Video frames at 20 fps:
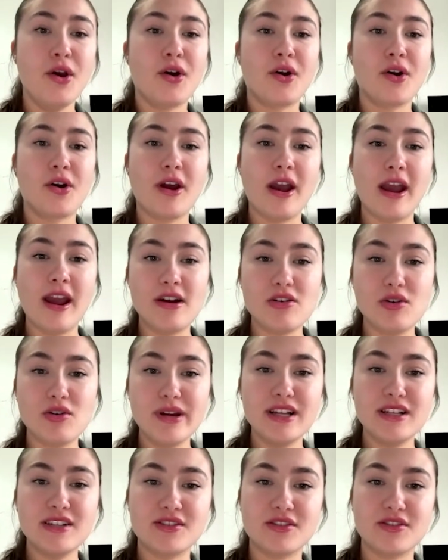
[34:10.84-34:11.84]
Her
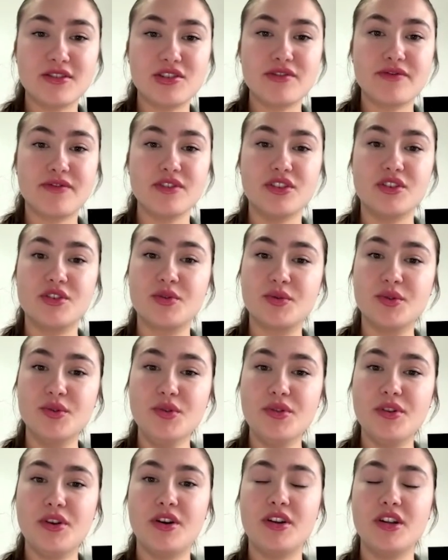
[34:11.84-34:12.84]
harrowing search for the
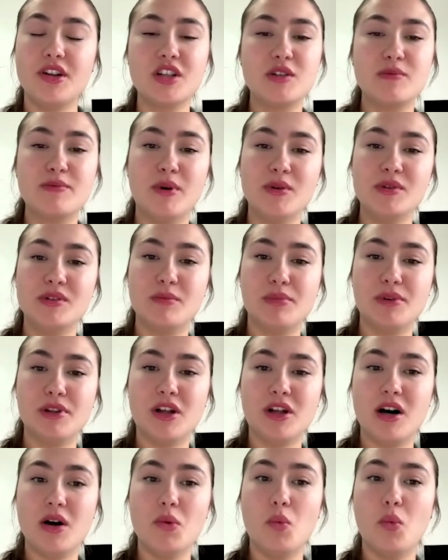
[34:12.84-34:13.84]
truth could expose a
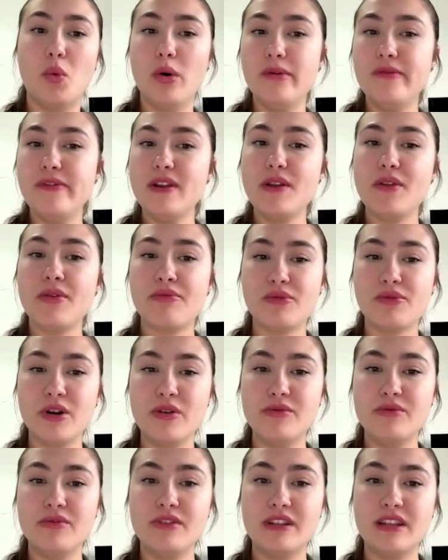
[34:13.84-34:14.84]
plot woven
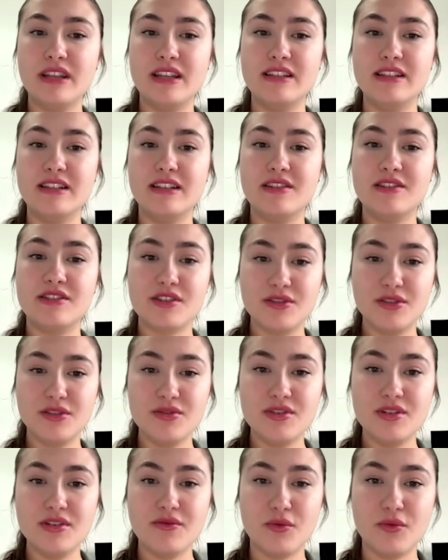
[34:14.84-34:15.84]
throughout the
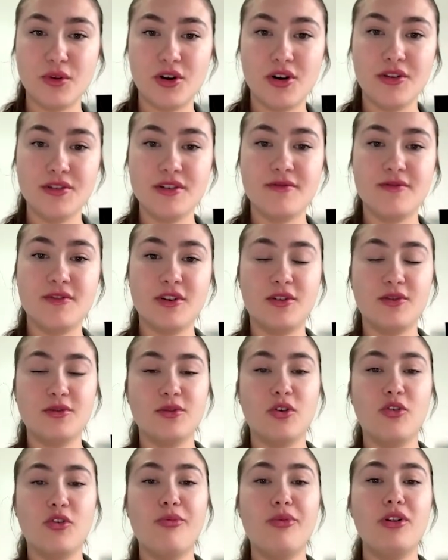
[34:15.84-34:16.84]
exclusive world of the
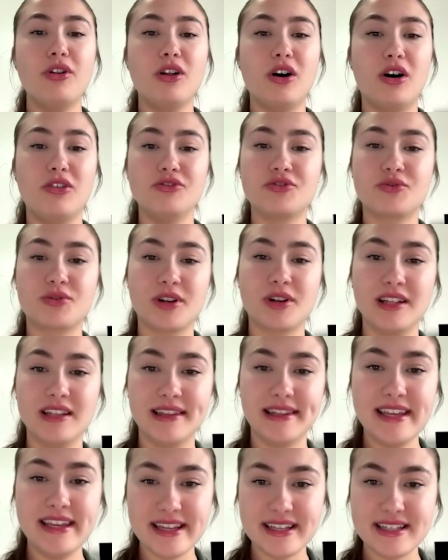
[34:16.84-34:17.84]
global ultra
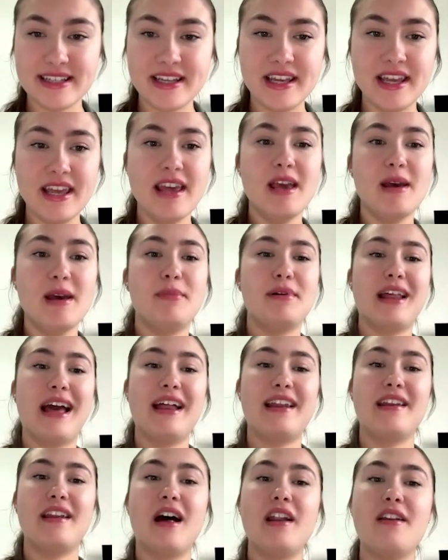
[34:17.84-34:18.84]
elite, but
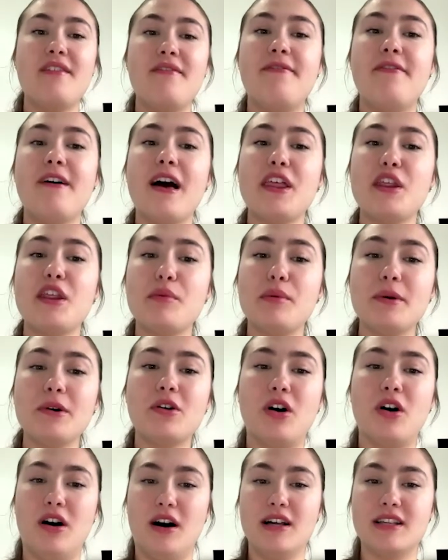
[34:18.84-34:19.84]
at an unfathomable
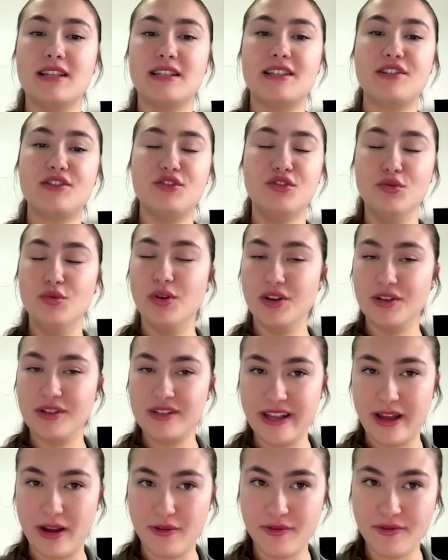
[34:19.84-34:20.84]
cost to
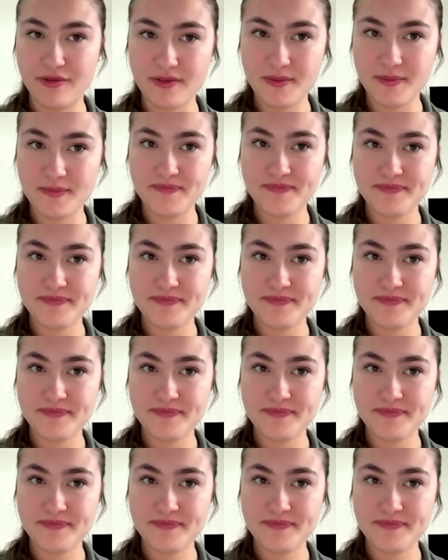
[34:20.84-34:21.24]
herself.